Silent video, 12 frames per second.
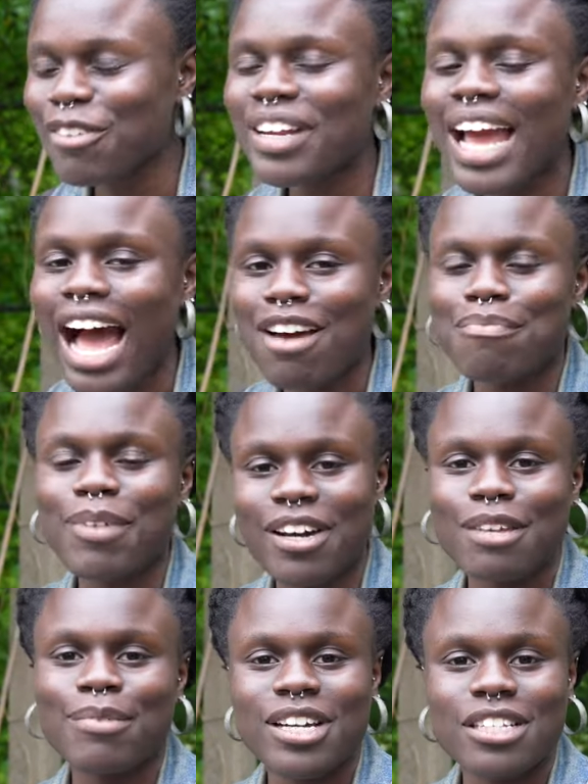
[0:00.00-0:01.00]
don't really have
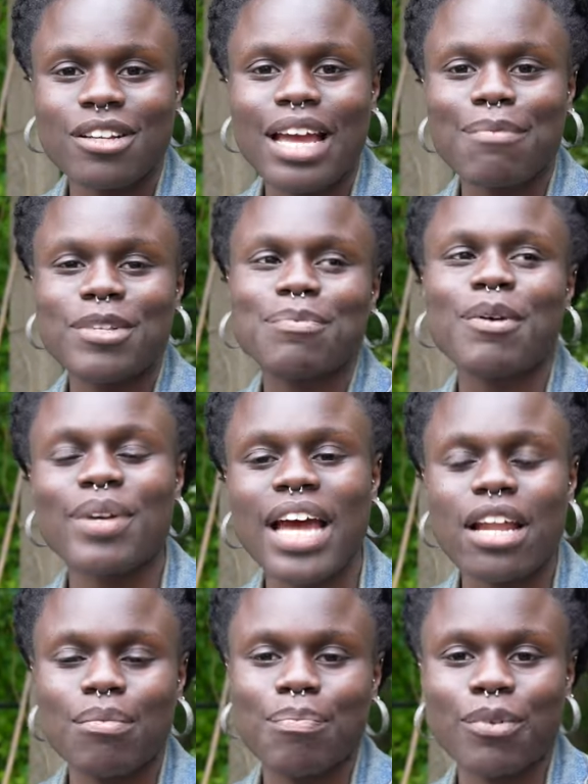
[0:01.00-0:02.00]
party parties on campus, but we
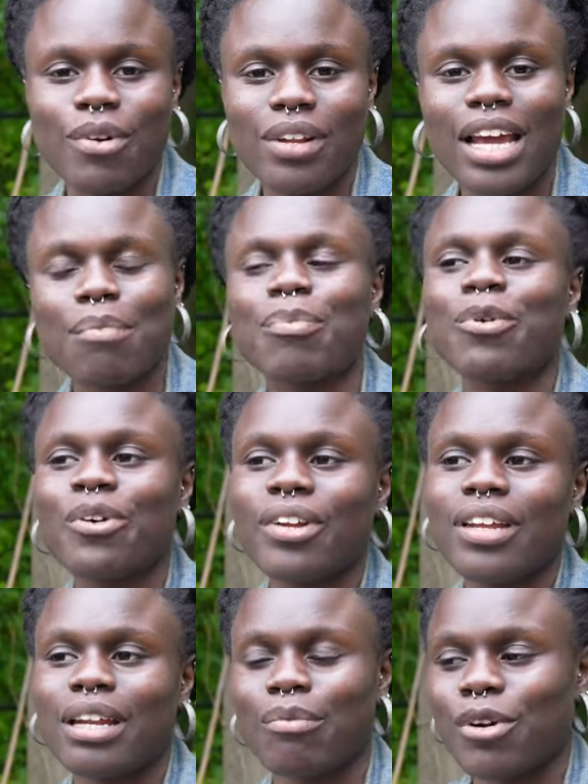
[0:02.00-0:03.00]
had ball, like ball
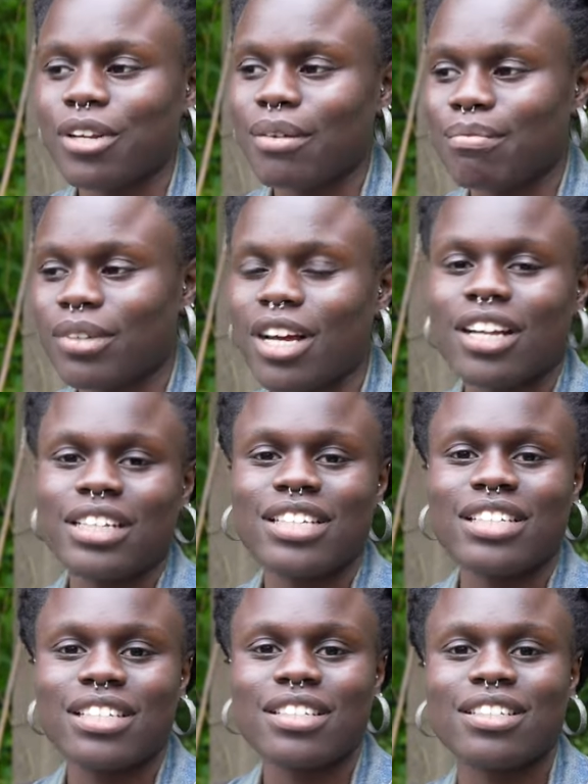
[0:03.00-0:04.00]
in Wadham
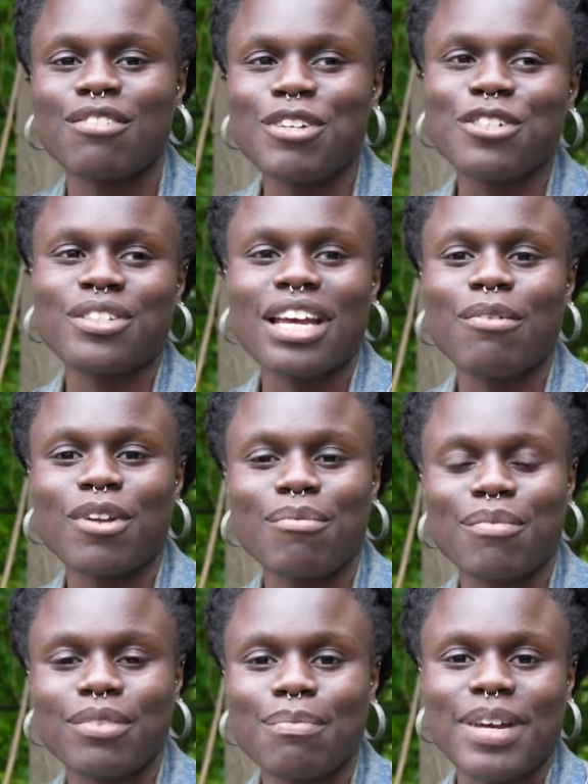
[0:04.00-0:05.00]
Gardens, which was like one
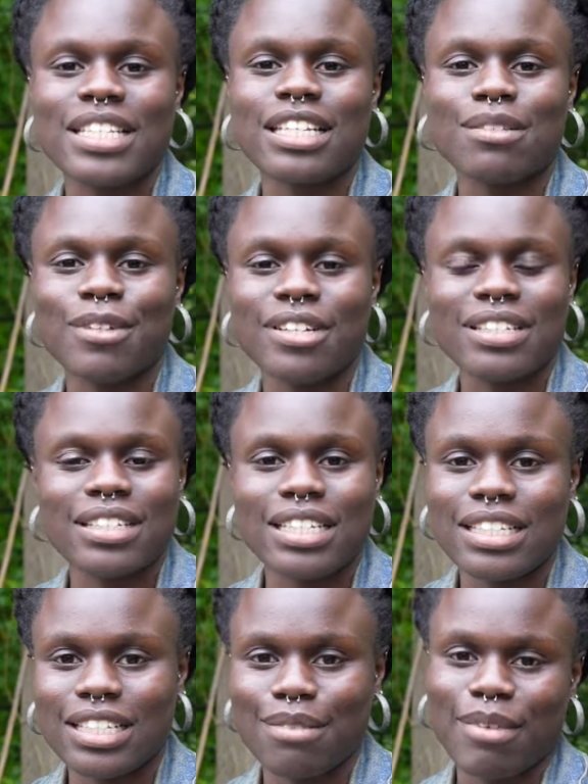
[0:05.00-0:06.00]
of the best
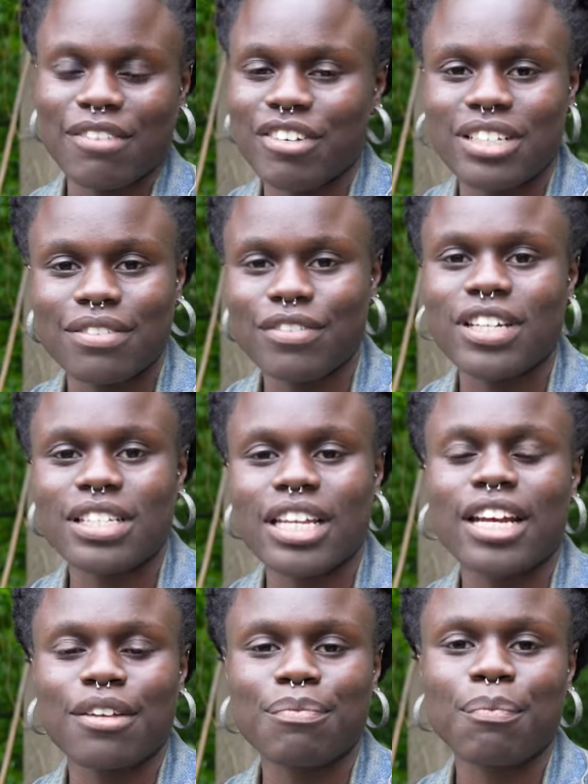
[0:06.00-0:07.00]
experiences in my first, first
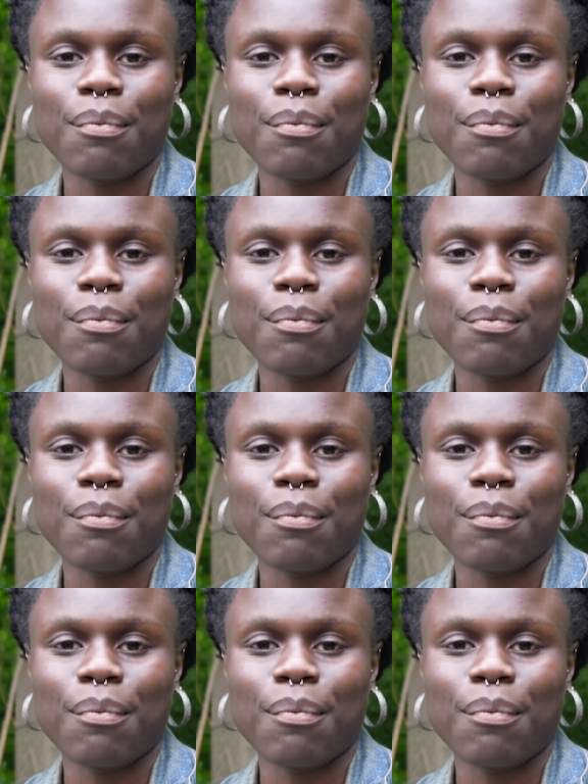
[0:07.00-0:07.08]
year.